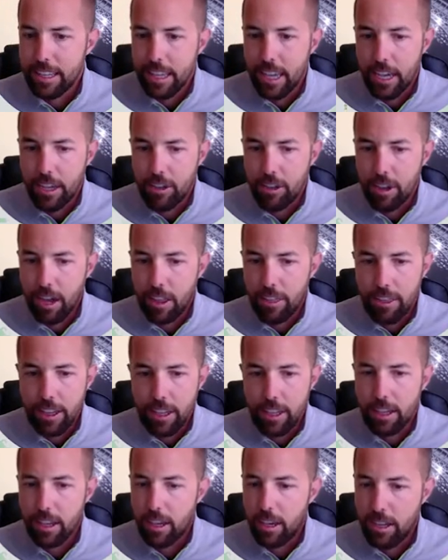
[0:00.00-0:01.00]
yeah, I
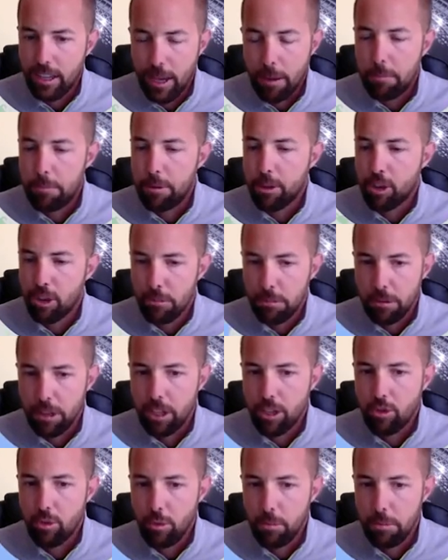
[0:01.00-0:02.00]
think uh, yeah, Bishop
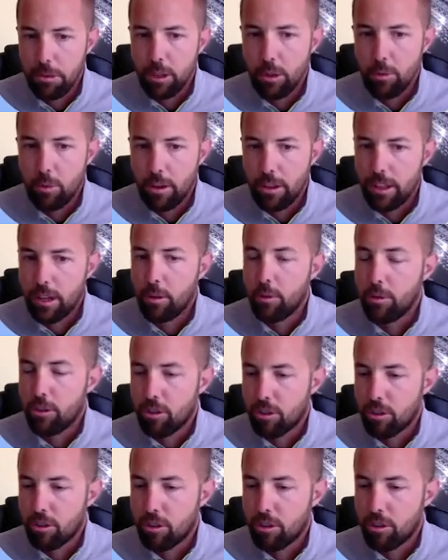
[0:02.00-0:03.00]
Lynch would be the one that
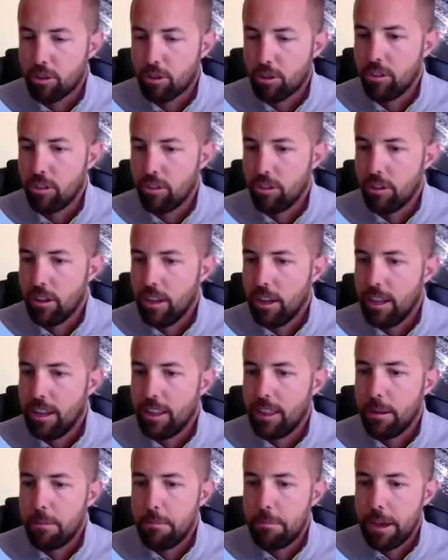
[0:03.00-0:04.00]
would service you
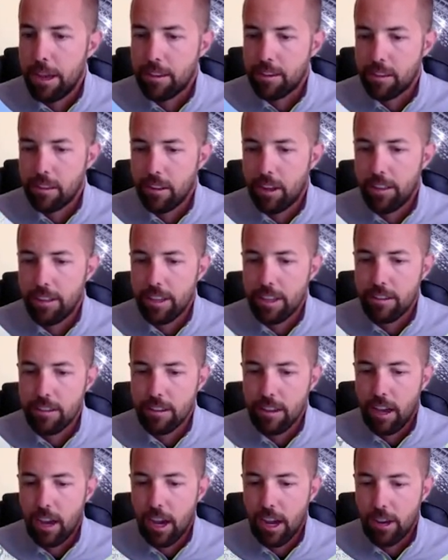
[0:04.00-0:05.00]
the best on this
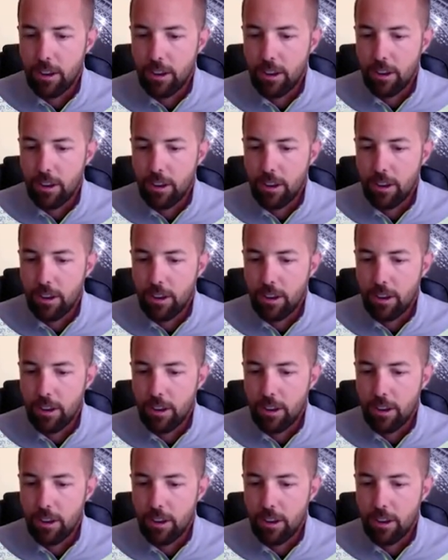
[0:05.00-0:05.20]
side.